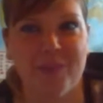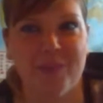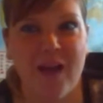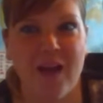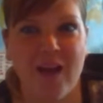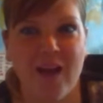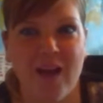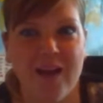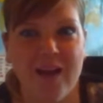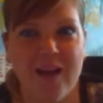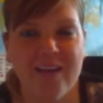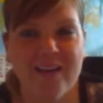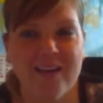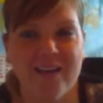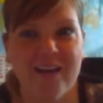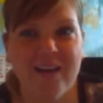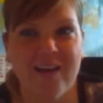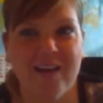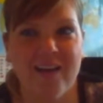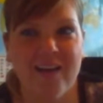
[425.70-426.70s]
I
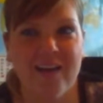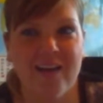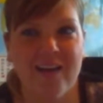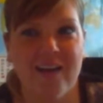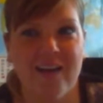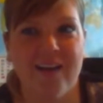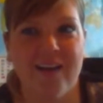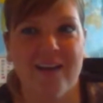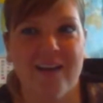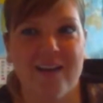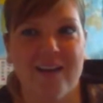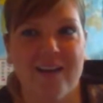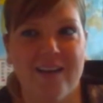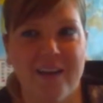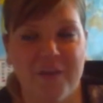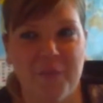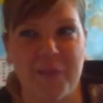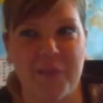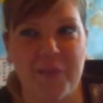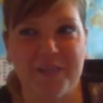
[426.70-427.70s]

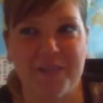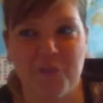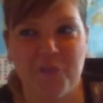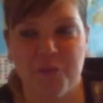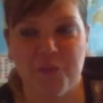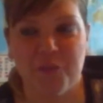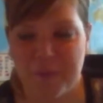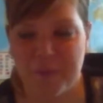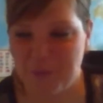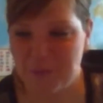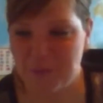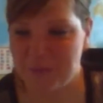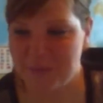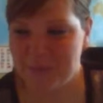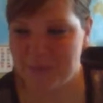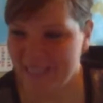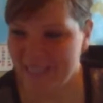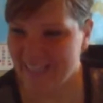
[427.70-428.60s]
can't wait to go through my clothes.